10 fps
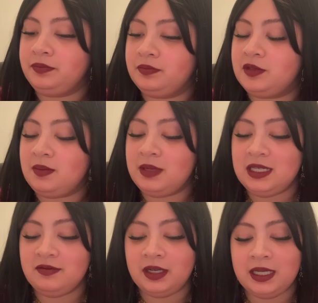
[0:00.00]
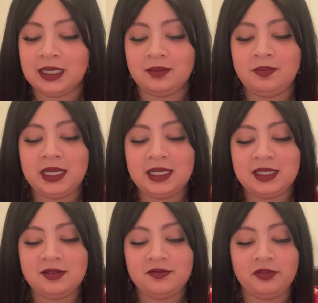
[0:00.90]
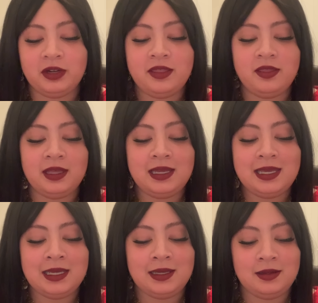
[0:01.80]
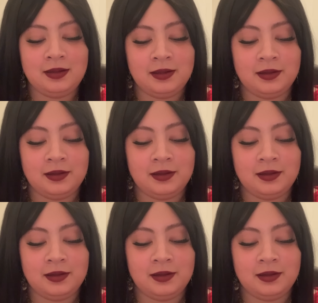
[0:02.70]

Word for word: Somebody's very independent, free thinking,